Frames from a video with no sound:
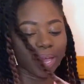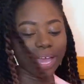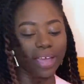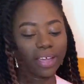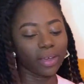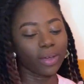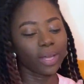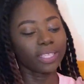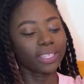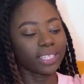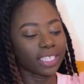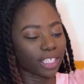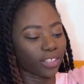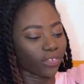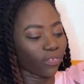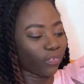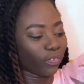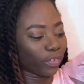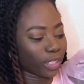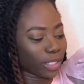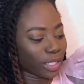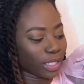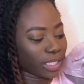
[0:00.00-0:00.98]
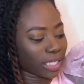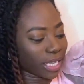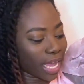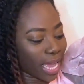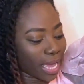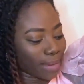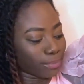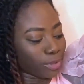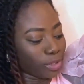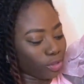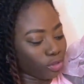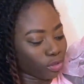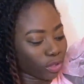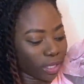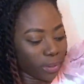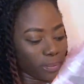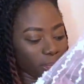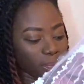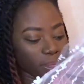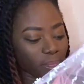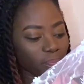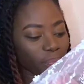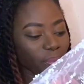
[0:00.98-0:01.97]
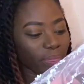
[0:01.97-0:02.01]
I got this first
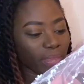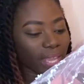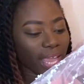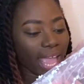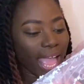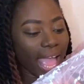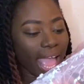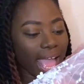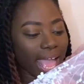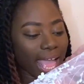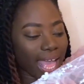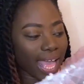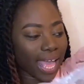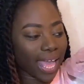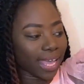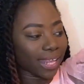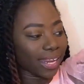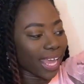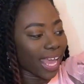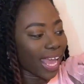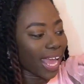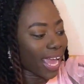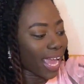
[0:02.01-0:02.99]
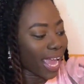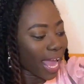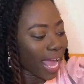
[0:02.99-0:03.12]
strip, and I